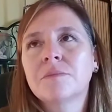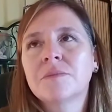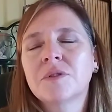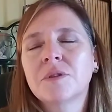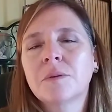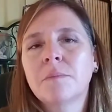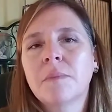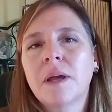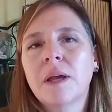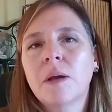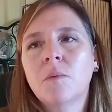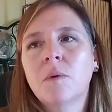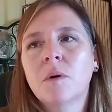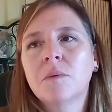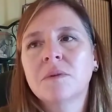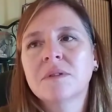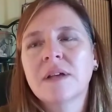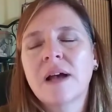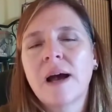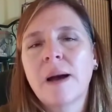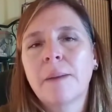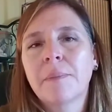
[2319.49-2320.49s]
to may what
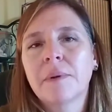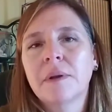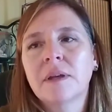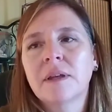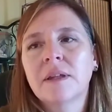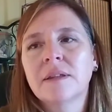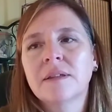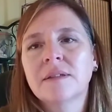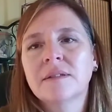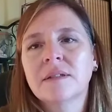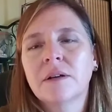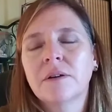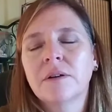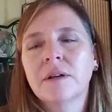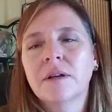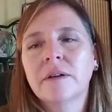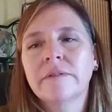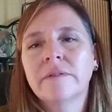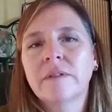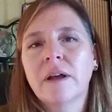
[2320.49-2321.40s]
was happening in this area of